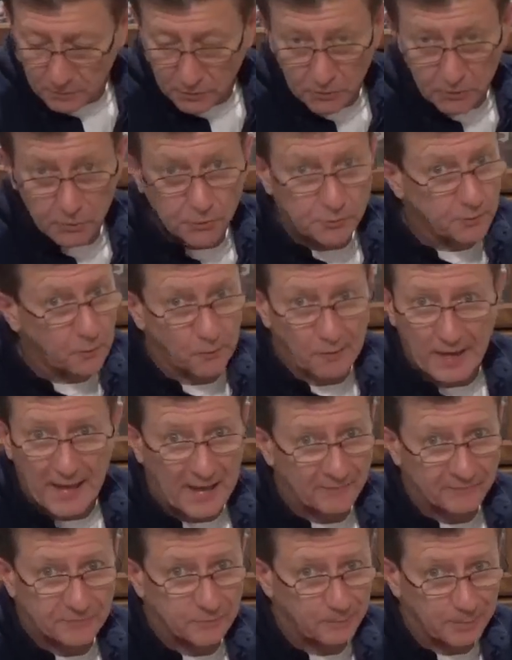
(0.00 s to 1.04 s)
You don't
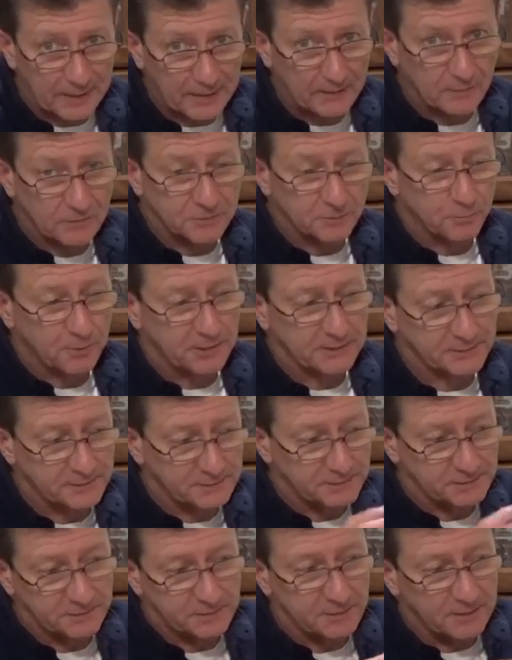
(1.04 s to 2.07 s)
have to pay those
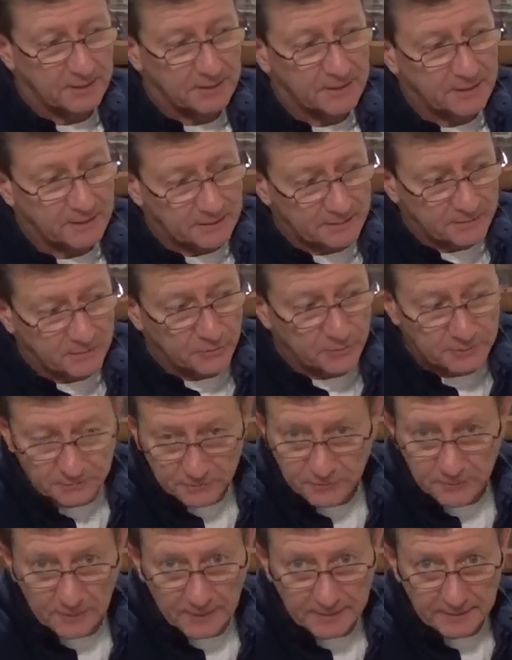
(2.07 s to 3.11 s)
prices. You can
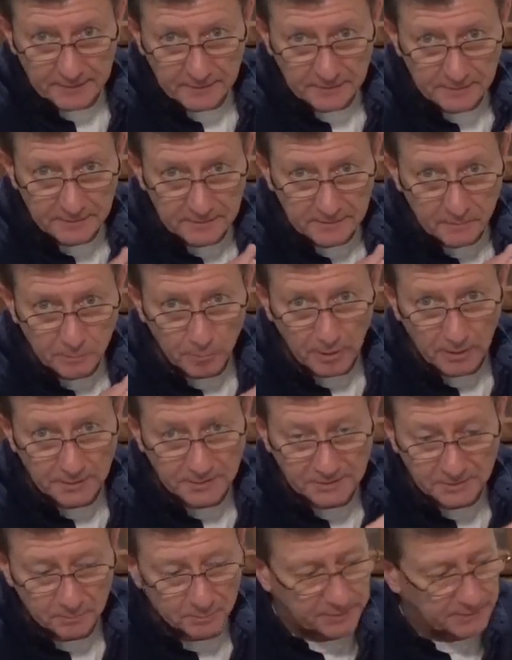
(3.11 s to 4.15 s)
find
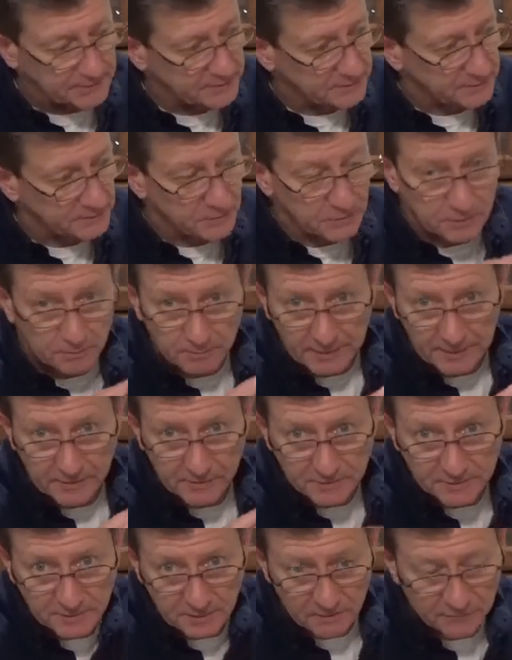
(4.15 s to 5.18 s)
parts and pieces. You can make
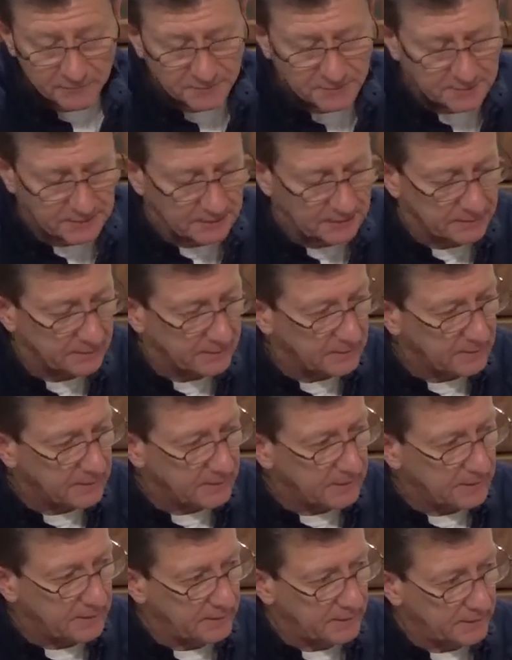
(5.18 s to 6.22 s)
yourself a set.
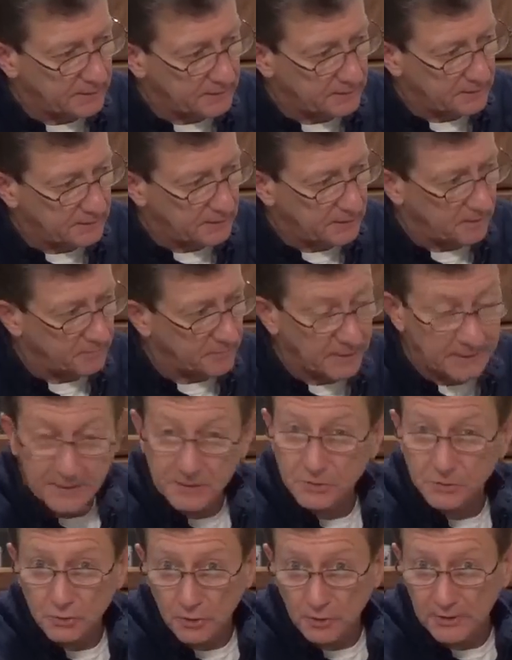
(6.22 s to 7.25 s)
And I
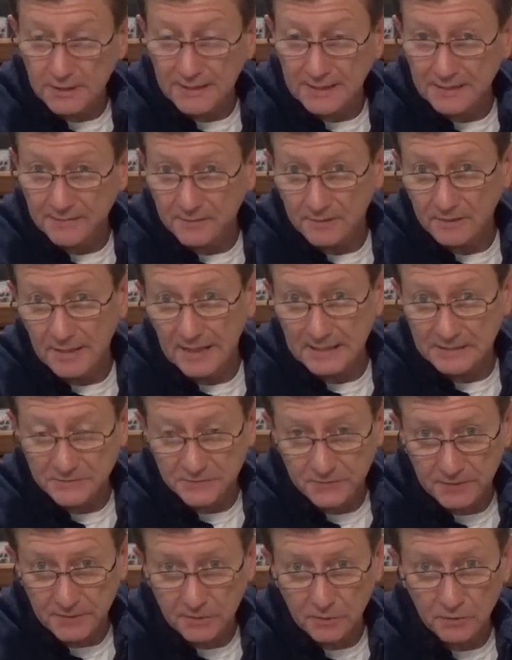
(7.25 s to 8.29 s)
did show you in the last
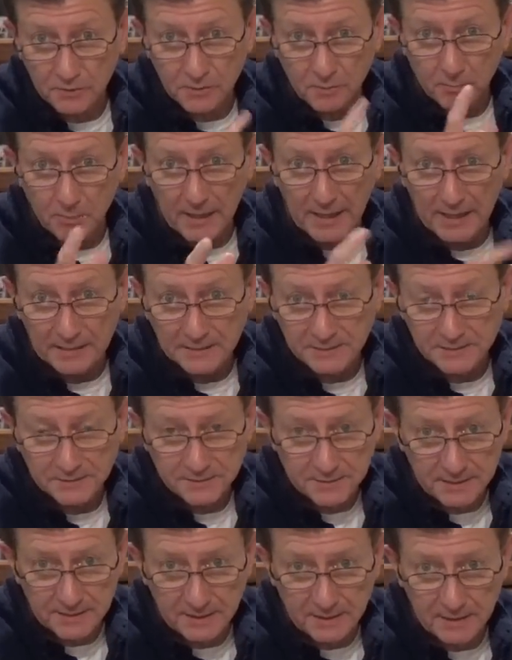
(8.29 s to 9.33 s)
video the box
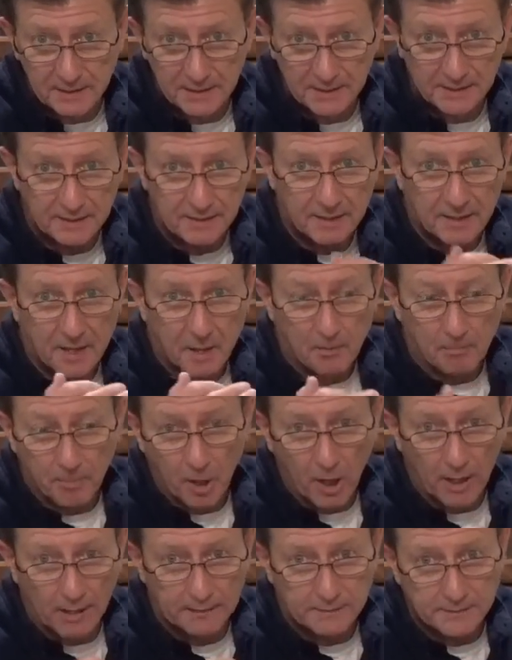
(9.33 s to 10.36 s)
that I
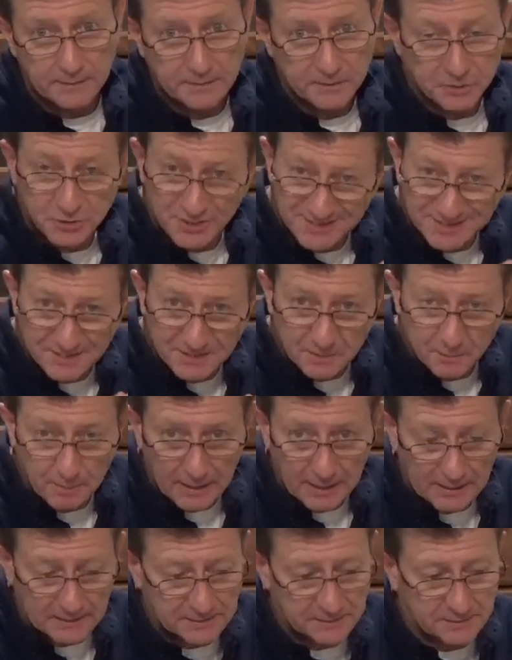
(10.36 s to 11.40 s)
bought. Just the
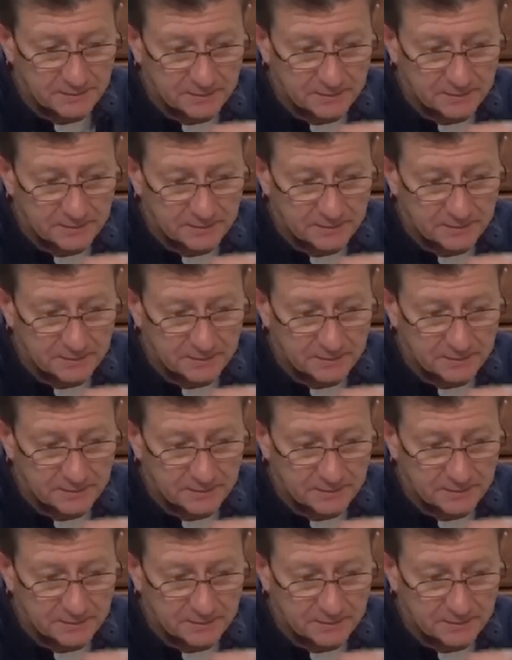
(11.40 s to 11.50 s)
box,